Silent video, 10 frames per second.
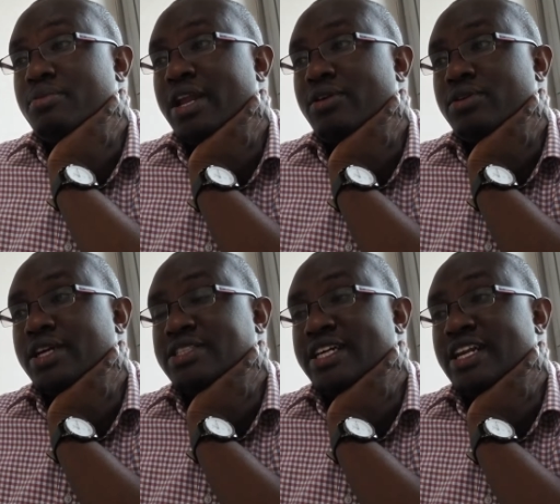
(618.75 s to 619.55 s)
Like when I
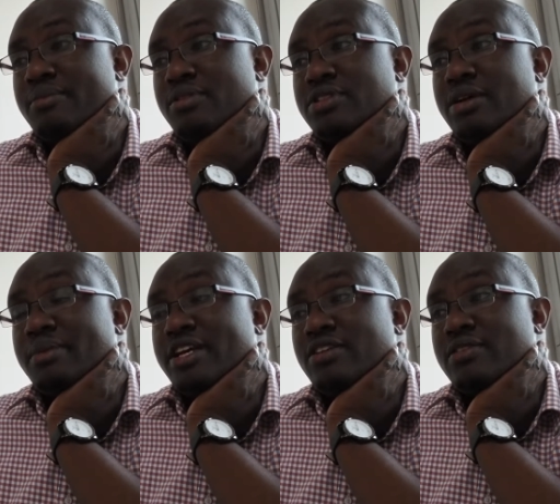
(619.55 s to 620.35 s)
shared about the
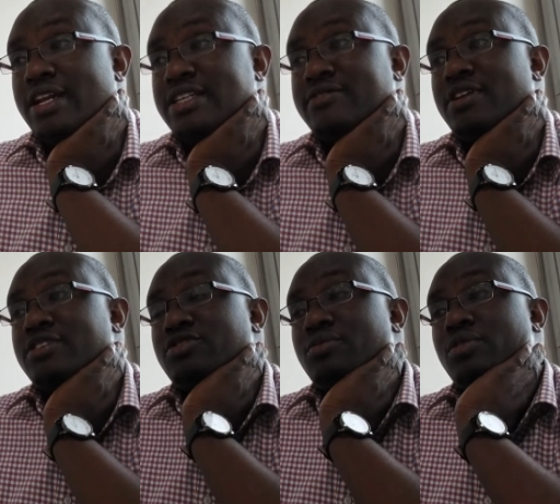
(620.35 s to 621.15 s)
making of the last
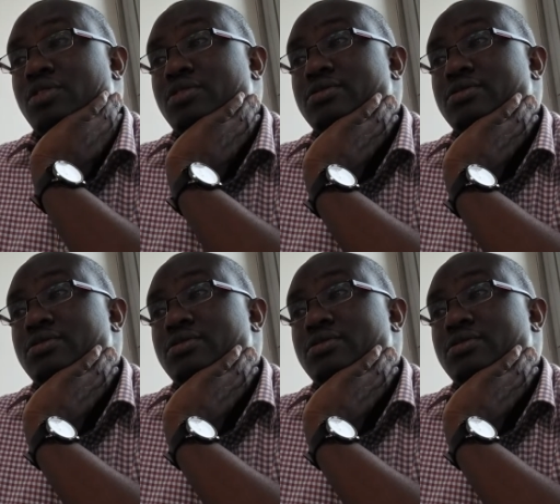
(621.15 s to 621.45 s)
villains of Molo,